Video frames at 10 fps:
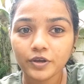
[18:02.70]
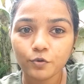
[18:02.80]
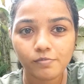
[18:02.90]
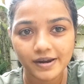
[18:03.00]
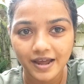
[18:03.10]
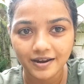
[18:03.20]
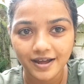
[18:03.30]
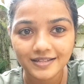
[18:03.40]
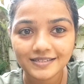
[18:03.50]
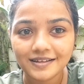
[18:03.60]
give
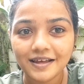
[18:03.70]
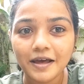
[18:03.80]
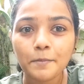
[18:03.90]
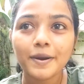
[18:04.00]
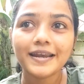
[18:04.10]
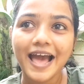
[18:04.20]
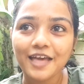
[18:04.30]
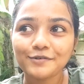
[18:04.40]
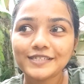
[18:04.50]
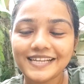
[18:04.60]
bananas, but
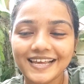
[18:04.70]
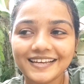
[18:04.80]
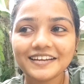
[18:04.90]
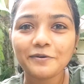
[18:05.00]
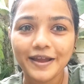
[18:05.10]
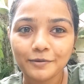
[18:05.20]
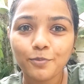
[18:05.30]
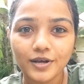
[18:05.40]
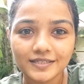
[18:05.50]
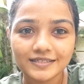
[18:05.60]
I was like quite
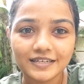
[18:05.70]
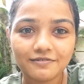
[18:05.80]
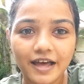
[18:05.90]
positive.